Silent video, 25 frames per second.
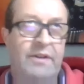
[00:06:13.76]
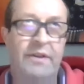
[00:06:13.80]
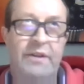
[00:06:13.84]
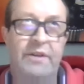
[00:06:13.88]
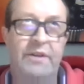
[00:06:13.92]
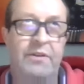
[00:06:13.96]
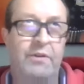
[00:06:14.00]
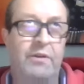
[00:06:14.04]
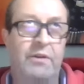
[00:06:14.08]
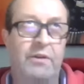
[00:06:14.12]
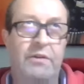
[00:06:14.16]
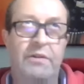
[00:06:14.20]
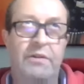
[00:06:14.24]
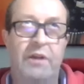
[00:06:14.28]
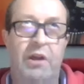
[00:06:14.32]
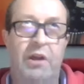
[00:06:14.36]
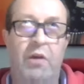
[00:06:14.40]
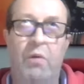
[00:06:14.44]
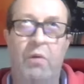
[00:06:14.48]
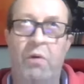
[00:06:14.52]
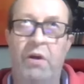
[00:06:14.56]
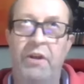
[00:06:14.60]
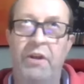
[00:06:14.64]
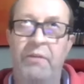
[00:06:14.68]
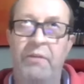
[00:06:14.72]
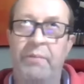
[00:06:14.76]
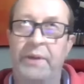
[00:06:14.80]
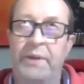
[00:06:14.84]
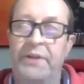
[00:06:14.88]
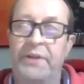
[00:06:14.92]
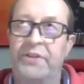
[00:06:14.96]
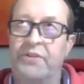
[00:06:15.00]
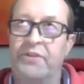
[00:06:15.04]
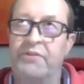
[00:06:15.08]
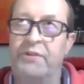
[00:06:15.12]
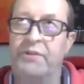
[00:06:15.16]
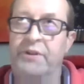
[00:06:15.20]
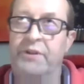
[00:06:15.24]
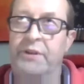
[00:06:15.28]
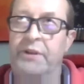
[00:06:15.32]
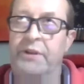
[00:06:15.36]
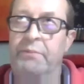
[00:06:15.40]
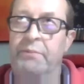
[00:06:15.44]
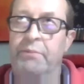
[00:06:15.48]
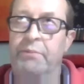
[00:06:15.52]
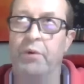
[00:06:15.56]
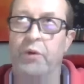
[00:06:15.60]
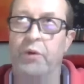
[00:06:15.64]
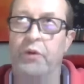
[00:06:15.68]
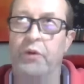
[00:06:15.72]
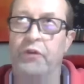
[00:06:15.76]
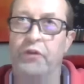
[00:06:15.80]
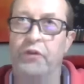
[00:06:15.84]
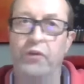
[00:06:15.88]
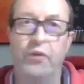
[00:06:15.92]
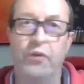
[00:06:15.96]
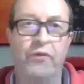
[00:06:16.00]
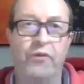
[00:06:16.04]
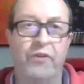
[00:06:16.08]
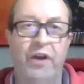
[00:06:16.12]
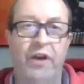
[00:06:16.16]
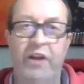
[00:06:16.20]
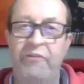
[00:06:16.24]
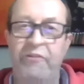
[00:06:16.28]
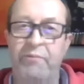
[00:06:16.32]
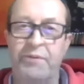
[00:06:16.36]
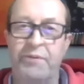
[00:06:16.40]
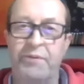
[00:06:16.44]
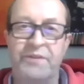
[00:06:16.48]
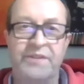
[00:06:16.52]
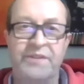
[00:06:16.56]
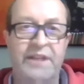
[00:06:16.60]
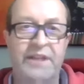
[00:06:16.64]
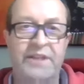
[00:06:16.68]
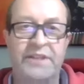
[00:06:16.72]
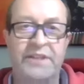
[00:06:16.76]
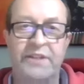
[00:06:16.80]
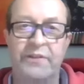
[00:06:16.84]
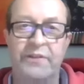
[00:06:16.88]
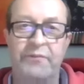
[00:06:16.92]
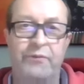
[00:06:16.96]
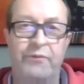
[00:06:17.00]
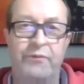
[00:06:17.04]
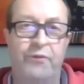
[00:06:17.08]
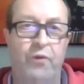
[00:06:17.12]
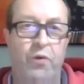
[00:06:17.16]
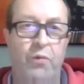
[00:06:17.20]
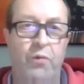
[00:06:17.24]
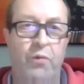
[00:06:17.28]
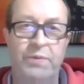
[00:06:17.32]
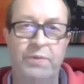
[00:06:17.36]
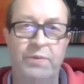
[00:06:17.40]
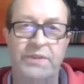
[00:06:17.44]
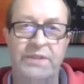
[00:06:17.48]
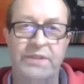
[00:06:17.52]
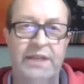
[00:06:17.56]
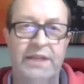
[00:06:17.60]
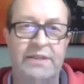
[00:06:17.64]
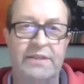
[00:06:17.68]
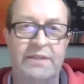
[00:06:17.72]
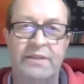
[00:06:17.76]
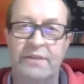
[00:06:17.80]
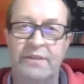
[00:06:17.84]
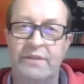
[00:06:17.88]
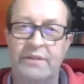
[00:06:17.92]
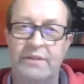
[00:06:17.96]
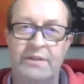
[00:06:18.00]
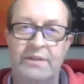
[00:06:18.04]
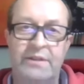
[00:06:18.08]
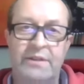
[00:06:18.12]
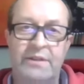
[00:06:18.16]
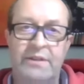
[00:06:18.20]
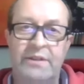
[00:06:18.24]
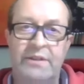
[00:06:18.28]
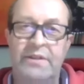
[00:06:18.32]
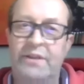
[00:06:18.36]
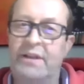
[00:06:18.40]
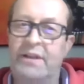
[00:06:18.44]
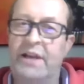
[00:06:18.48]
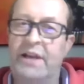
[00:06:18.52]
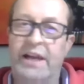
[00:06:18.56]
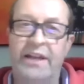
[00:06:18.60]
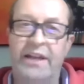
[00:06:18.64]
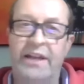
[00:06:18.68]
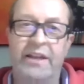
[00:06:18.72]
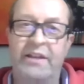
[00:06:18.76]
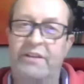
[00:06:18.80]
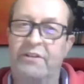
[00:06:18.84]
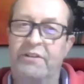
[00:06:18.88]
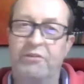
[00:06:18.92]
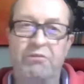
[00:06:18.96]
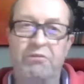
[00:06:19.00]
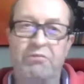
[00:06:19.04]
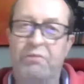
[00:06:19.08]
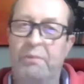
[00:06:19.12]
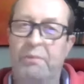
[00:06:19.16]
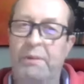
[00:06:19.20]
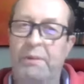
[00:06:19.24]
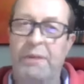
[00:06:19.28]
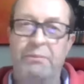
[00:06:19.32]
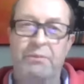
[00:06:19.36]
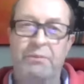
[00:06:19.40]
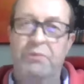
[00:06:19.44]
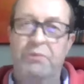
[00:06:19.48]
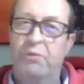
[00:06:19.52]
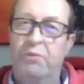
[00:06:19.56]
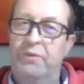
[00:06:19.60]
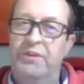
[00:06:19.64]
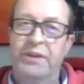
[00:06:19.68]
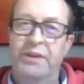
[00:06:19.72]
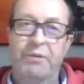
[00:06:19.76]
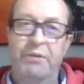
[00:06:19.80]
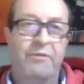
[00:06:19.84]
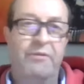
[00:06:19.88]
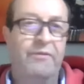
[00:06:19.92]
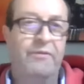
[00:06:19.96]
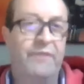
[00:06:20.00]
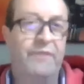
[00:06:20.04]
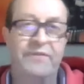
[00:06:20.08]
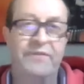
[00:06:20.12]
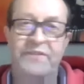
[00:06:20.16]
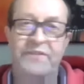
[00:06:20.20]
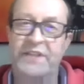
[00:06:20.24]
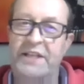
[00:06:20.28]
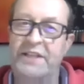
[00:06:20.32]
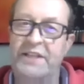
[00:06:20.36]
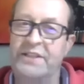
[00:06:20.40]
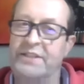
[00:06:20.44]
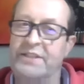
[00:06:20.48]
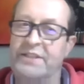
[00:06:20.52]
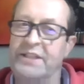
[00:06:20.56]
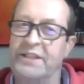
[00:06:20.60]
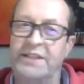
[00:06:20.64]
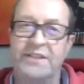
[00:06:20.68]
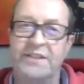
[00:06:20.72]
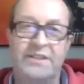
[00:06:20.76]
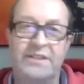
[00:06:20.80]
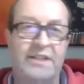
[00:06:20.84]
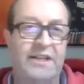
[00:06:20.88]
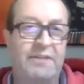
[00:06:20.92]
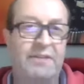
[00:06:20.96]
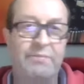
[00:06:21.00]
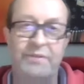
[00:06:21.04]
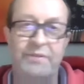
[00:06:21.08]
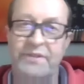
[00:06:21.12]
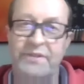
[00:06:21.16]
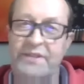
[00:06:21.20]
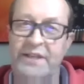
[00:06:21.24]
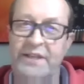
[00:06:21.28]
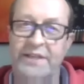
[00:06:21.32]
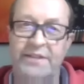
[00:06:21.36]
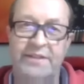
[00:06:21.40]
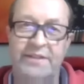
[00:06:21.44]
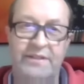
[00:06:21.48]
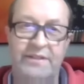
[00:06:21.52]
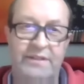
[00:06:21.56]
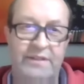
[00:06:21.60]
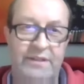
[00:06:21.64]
they go on about 3.25% and 4%. Alec, you'll remember when they were 15, 16%.